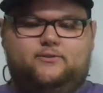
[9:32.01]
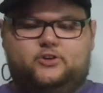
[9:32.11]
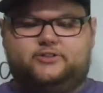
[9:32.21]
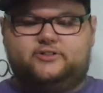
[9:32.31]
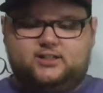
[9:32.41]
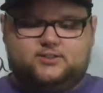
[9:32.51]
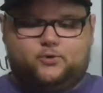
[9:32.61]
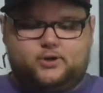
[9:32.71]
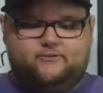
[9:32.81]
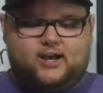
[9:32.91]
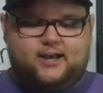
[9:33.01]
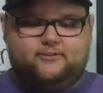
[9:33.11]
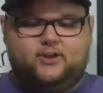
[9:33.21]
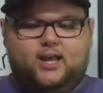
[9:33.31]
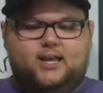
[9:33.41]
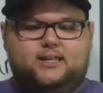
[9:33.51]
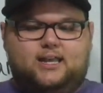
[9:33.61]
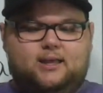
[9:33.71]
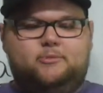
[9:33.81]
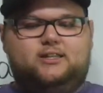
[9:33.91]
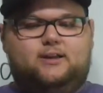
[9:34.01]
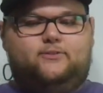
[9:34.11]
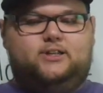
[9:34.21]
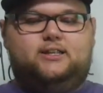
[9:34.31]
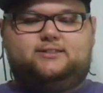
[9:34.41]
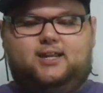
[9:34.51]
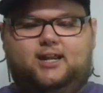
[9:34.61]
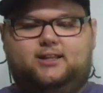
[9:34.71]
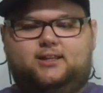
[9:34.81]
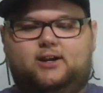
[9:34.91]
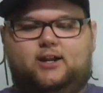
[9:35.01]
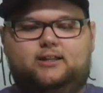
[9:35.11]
versus 645. Yanma definitely does take it there.